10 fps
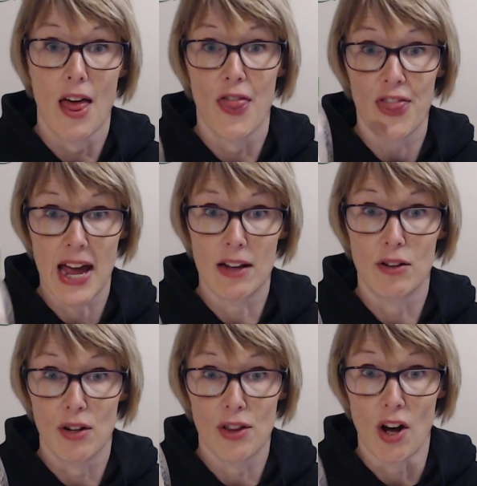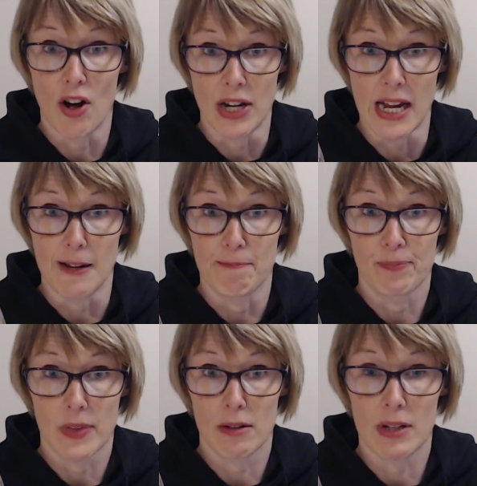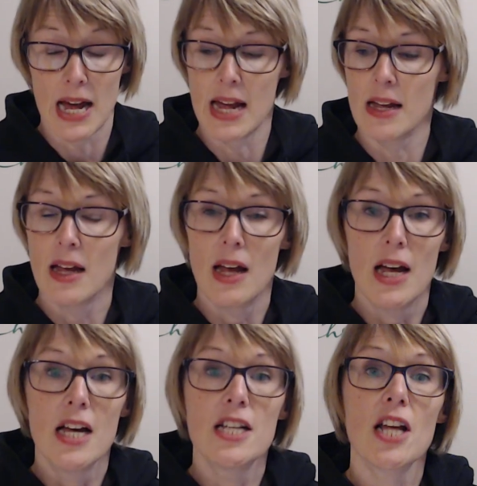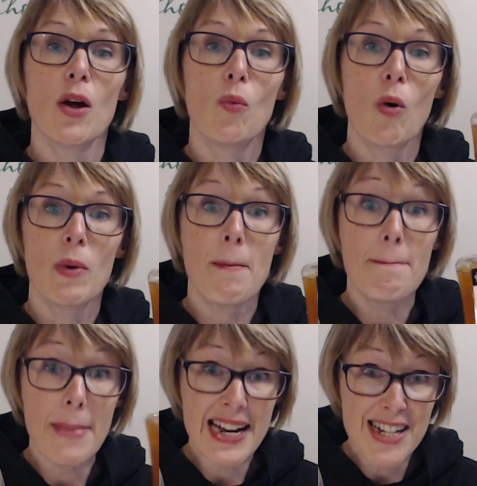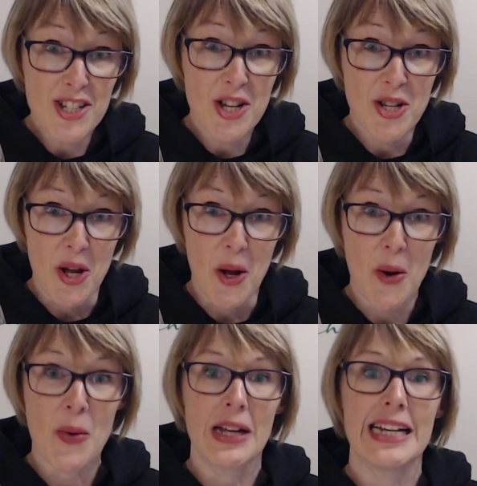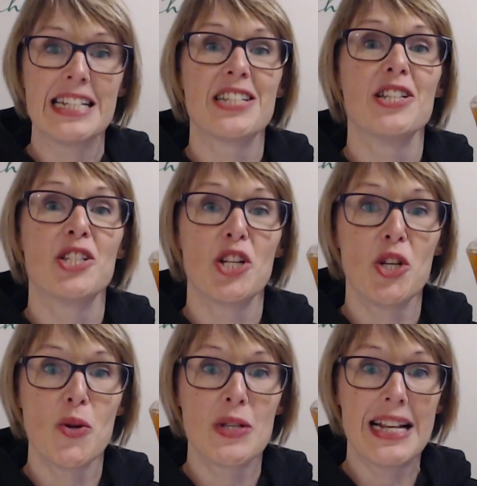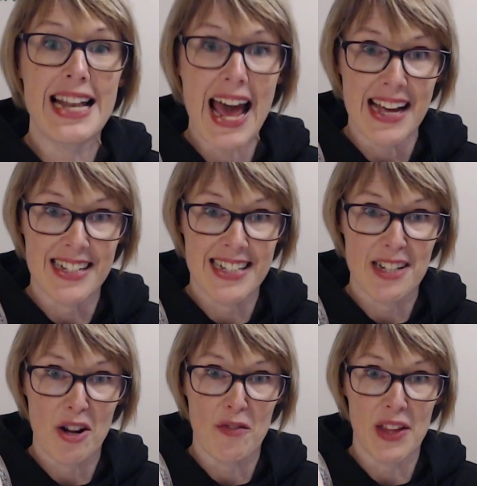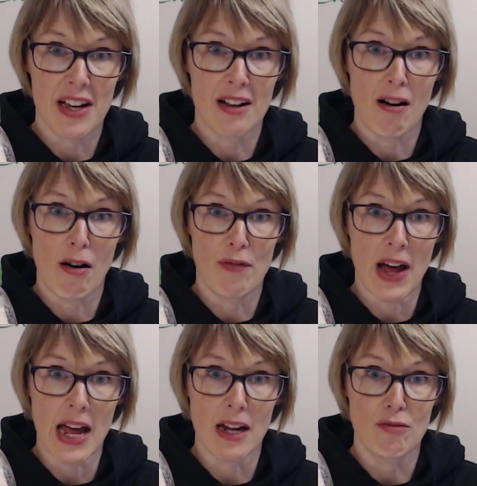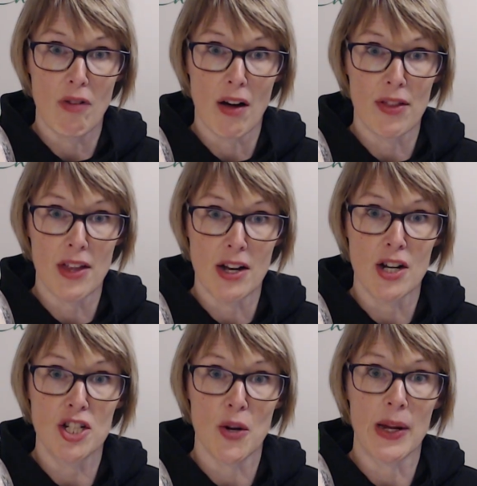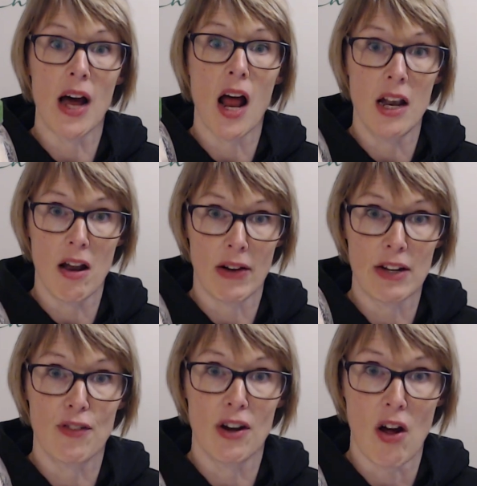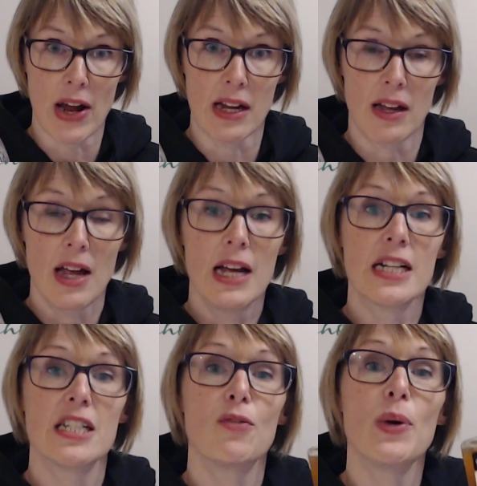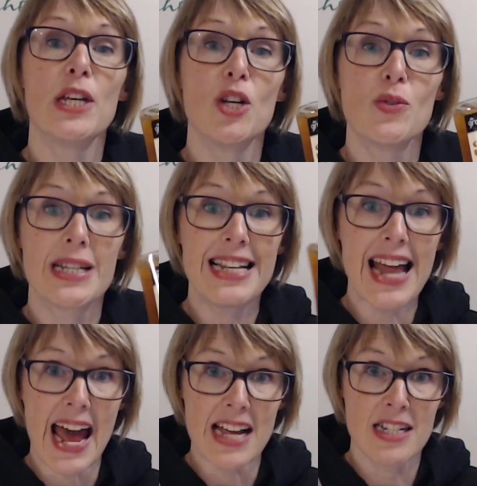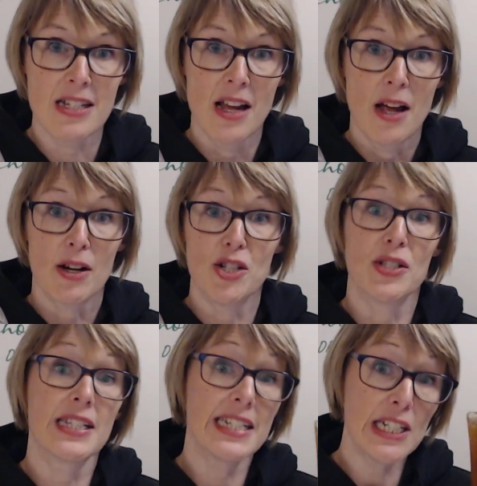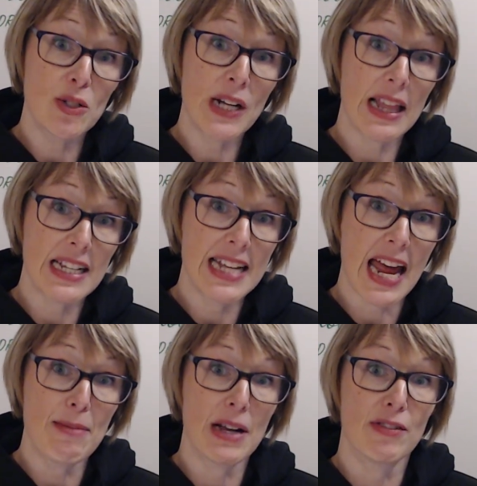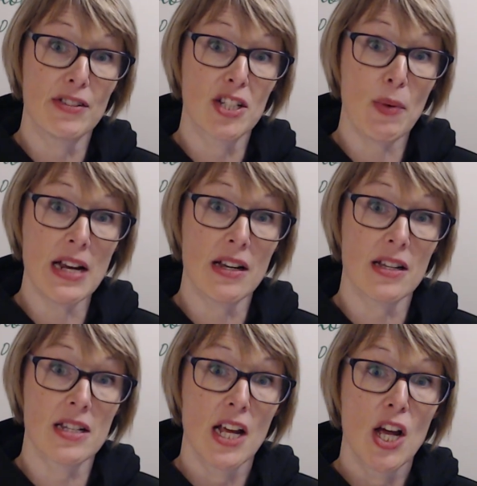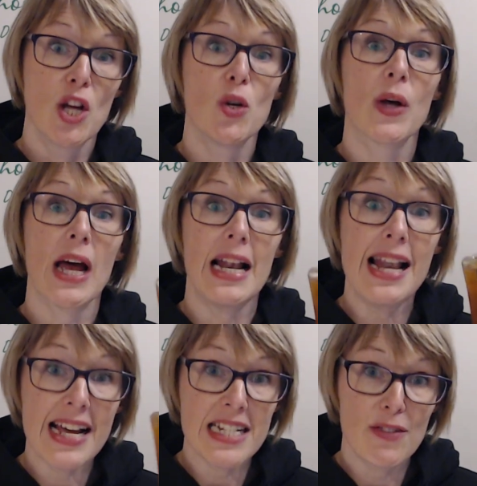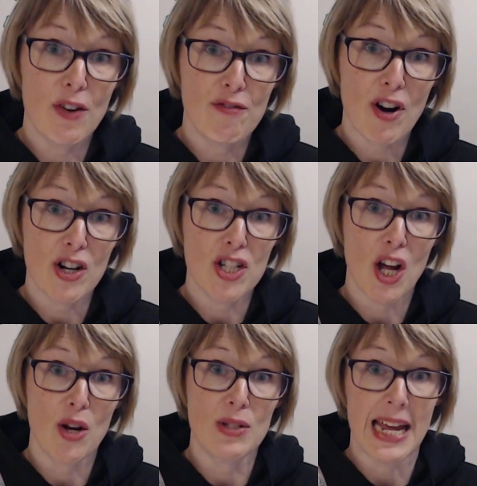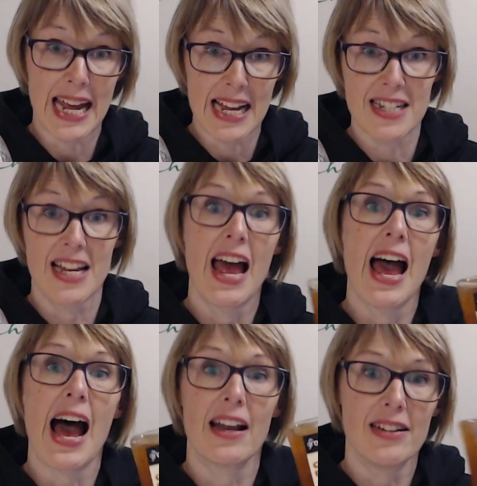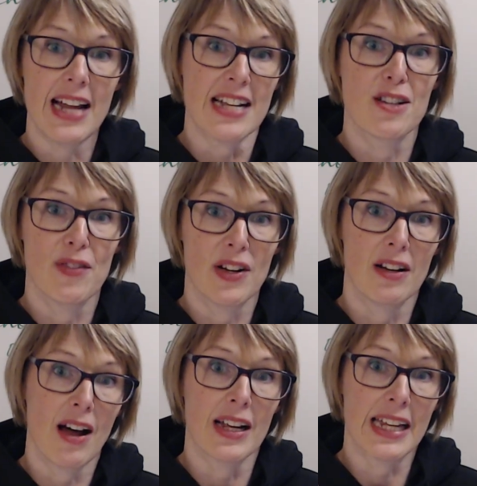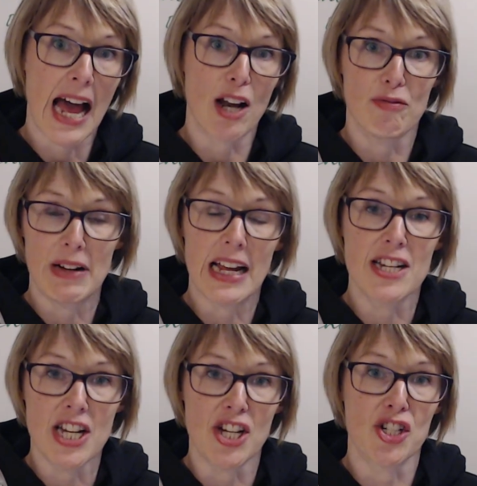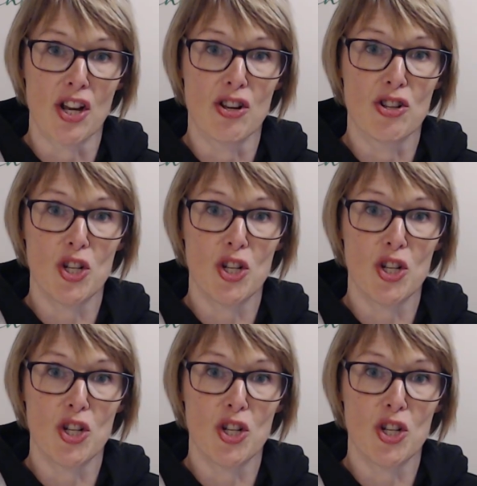than the honey, okay? So what we're meant to do is to use less of the agave rather than doing a like for like, because if we use less, because you still get the same level of sweetness, you'll get less of a fructose hit and less of a calorie addition to